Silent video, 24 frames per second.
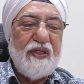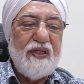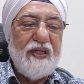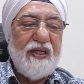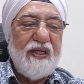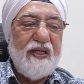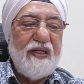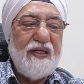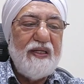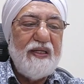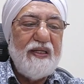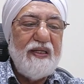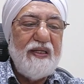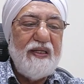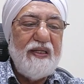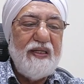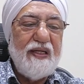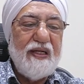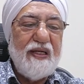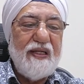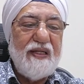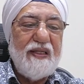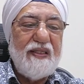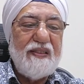
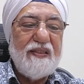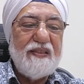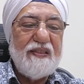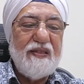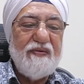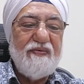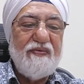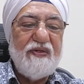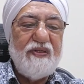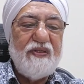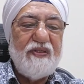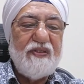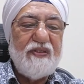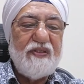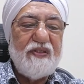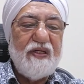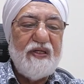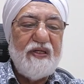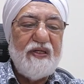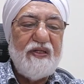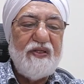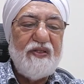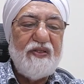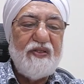1997
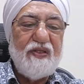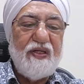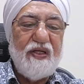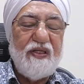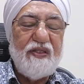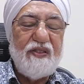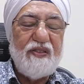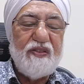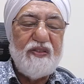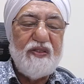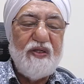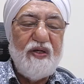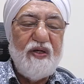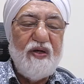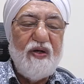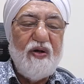statistics